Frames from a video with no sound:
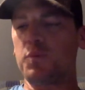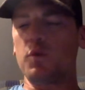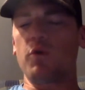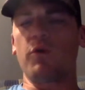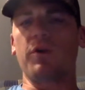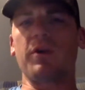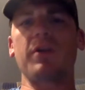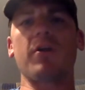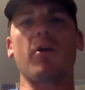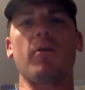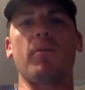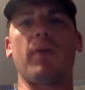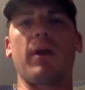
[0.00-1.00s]
We're getting
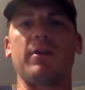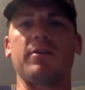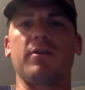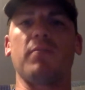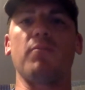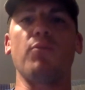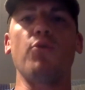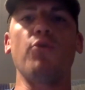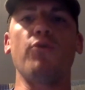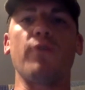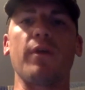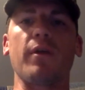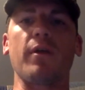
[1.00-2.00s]
our bodies up,
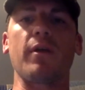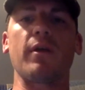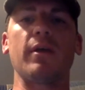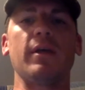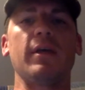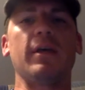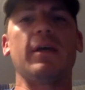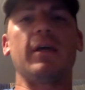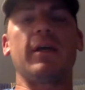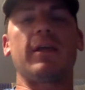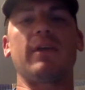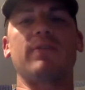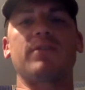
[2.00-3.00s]
moving,
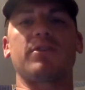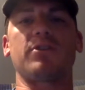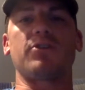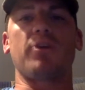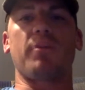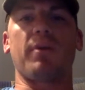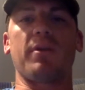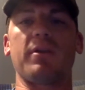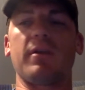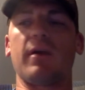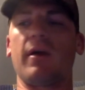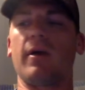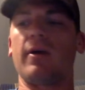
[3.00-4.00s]
gives us a jump on the
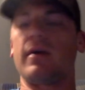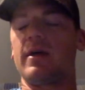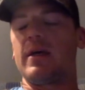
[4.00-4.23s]
day.